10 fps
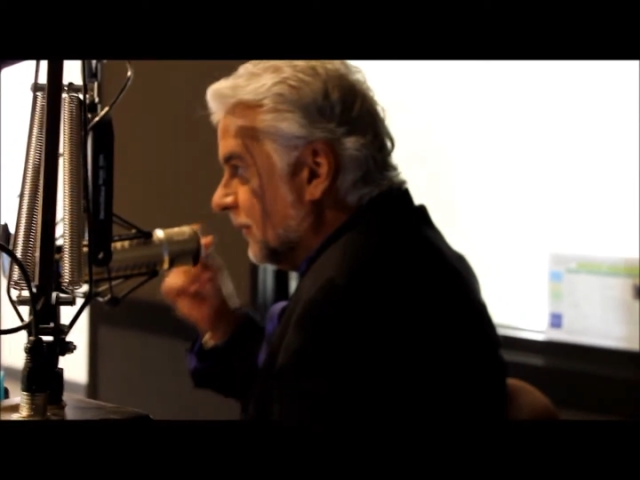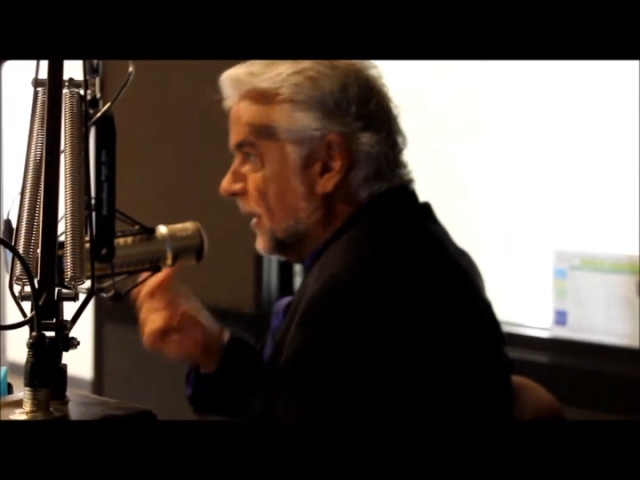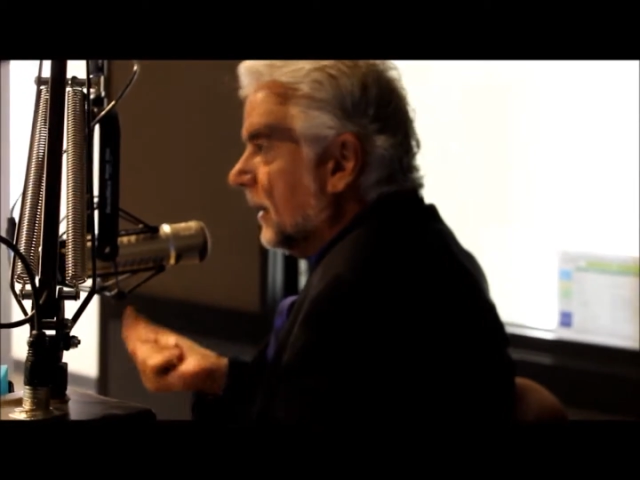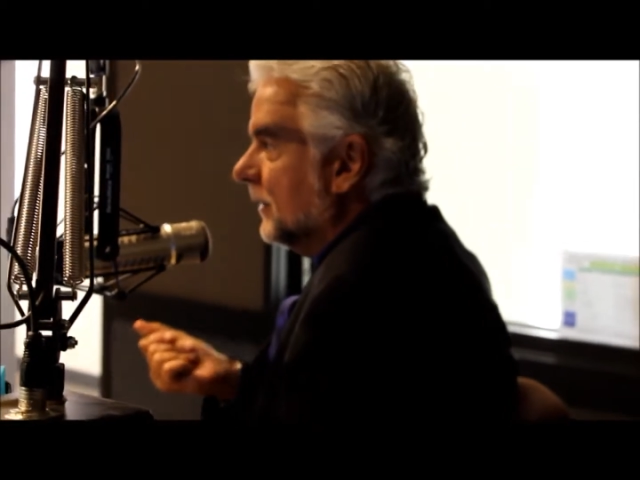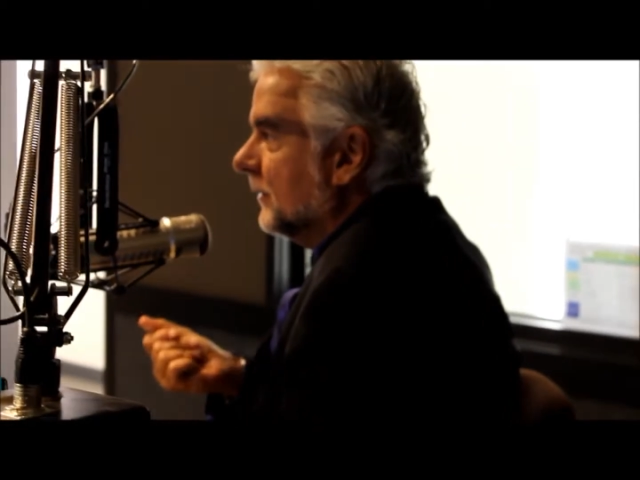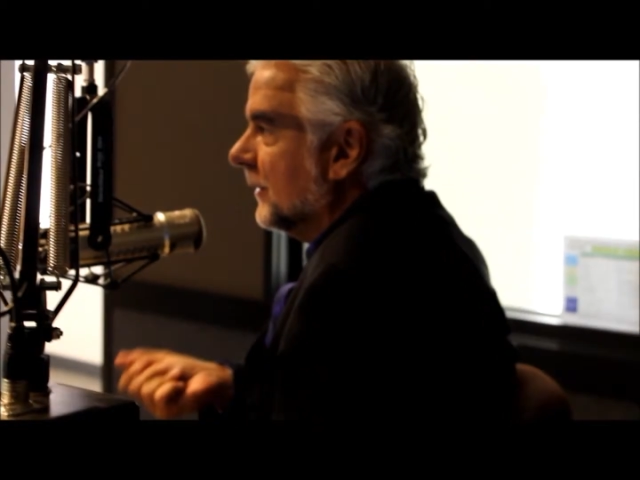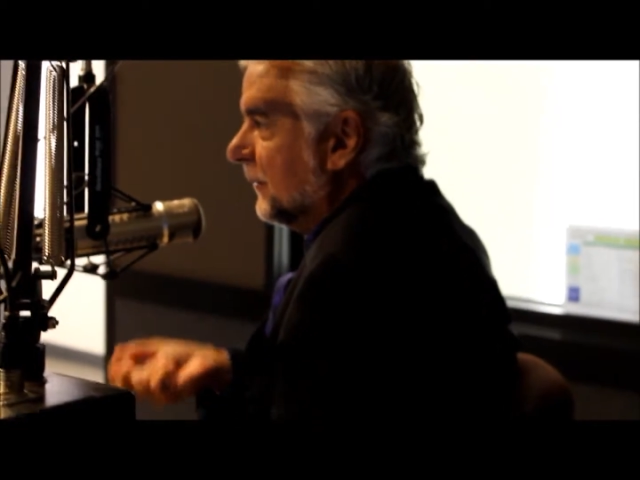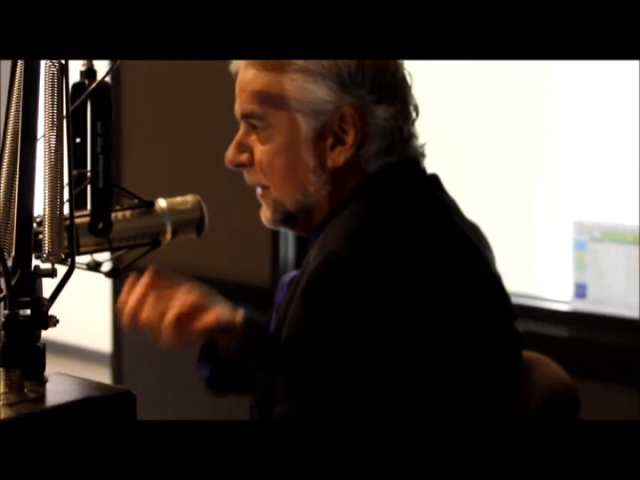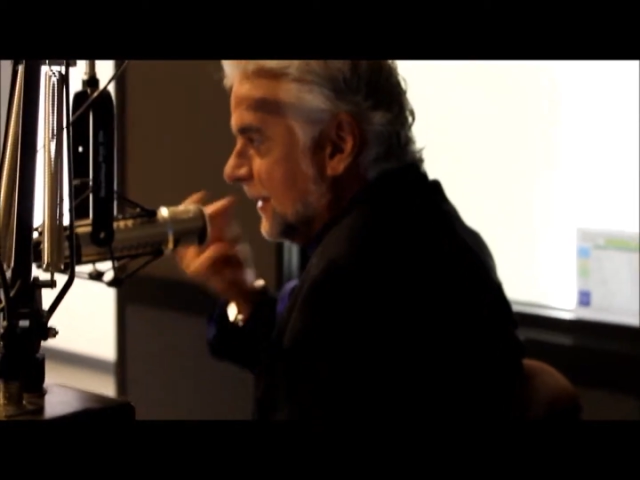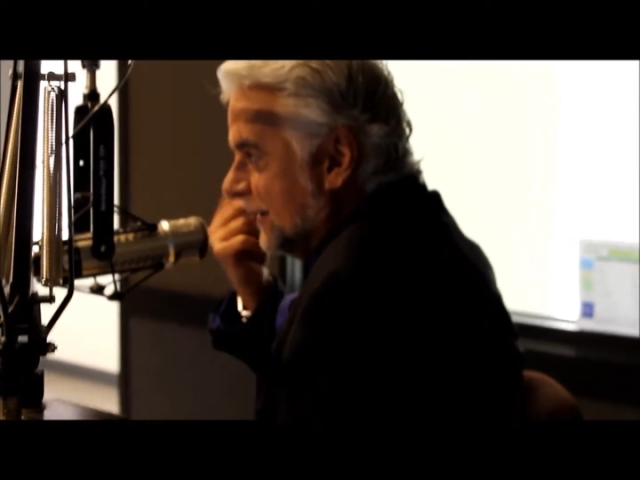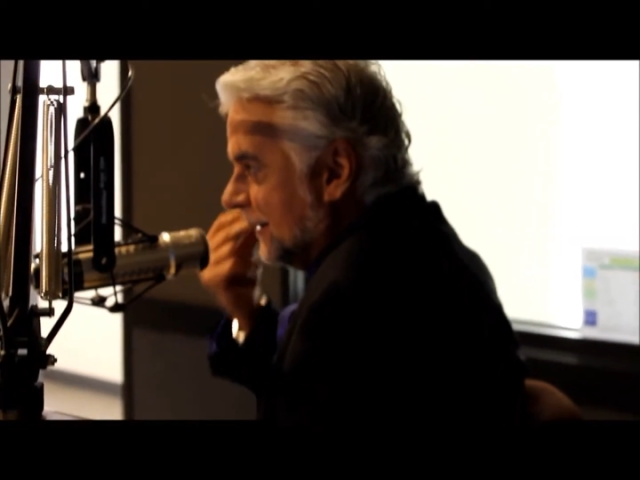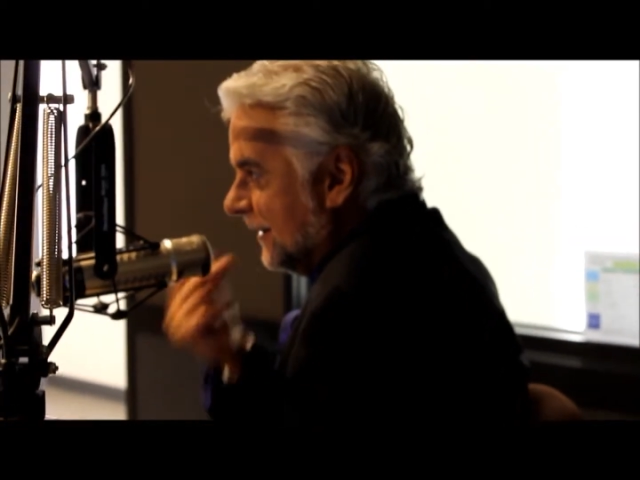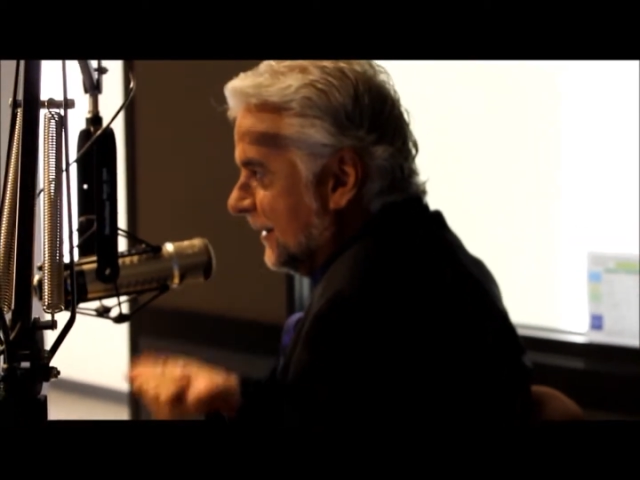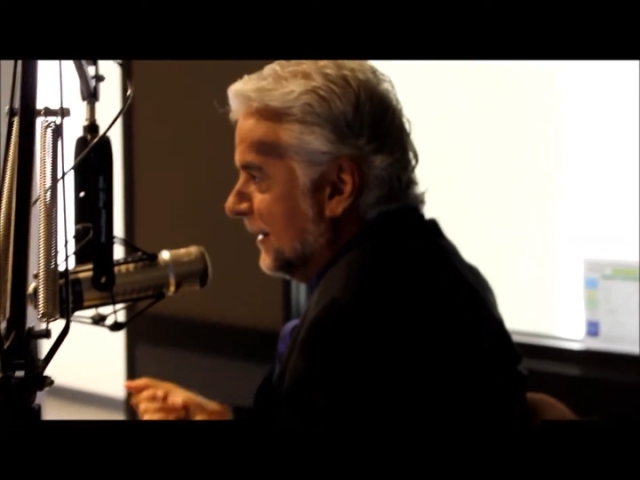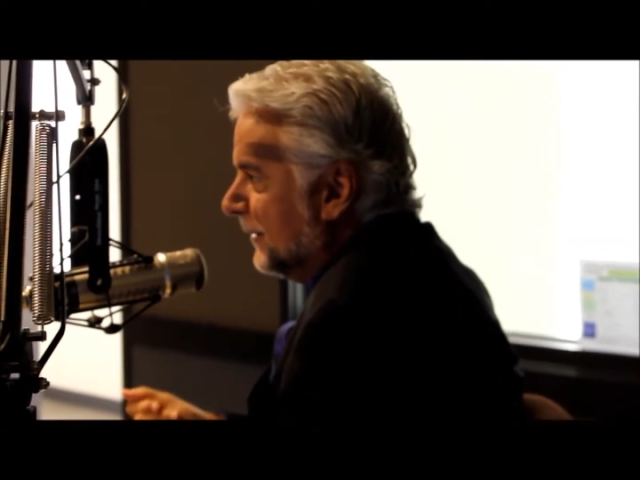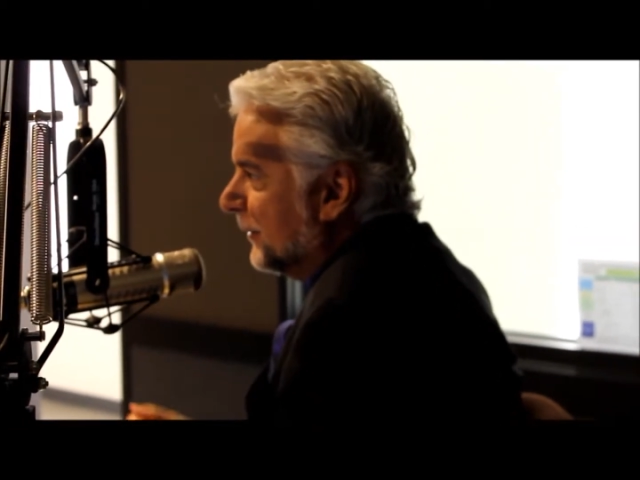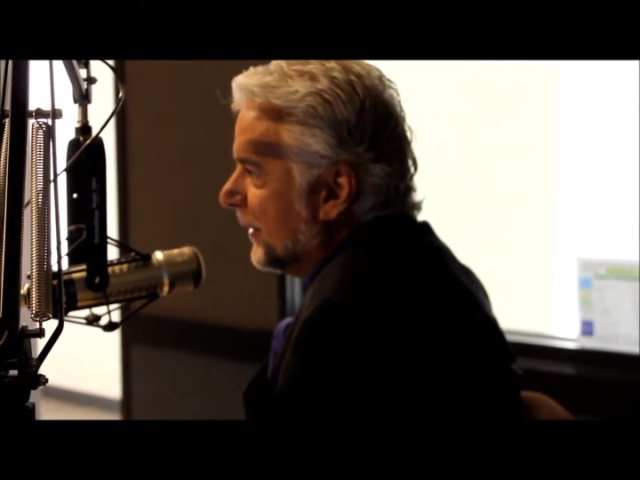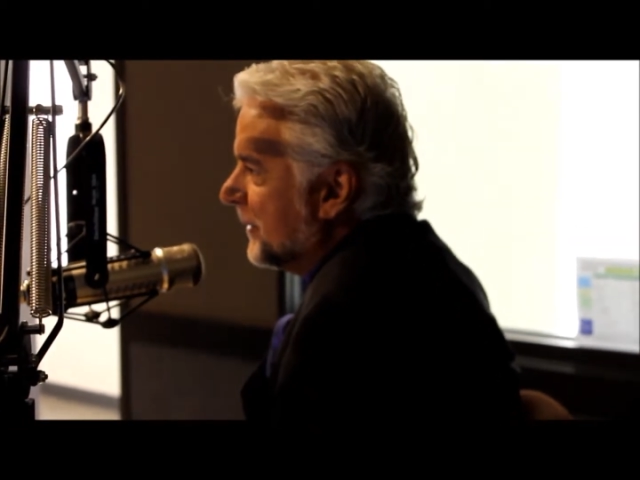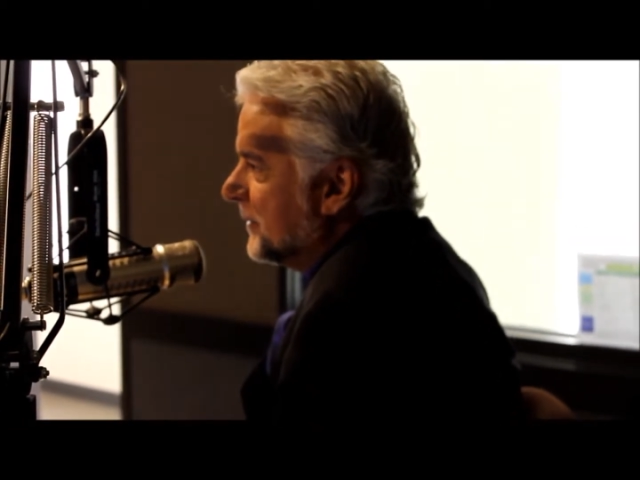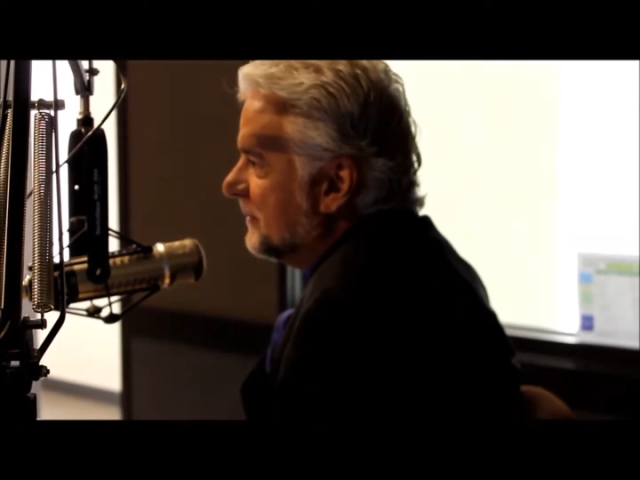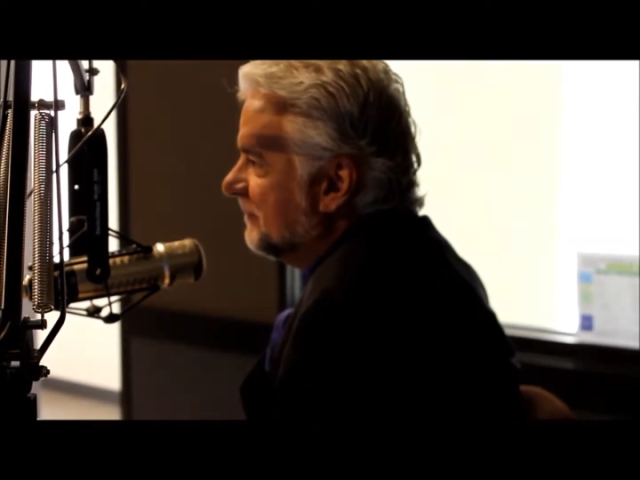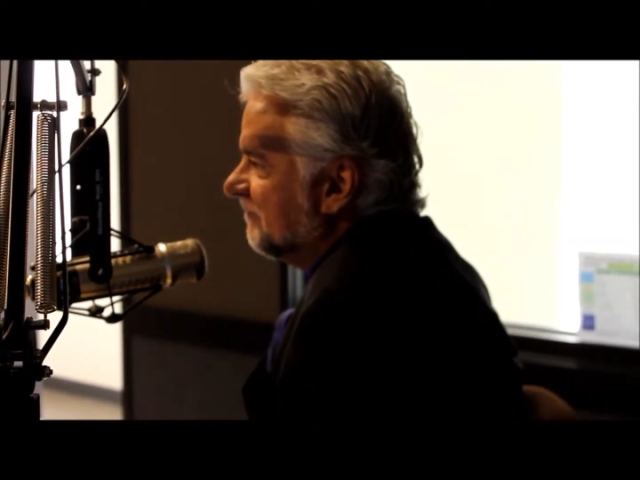stays right inside you.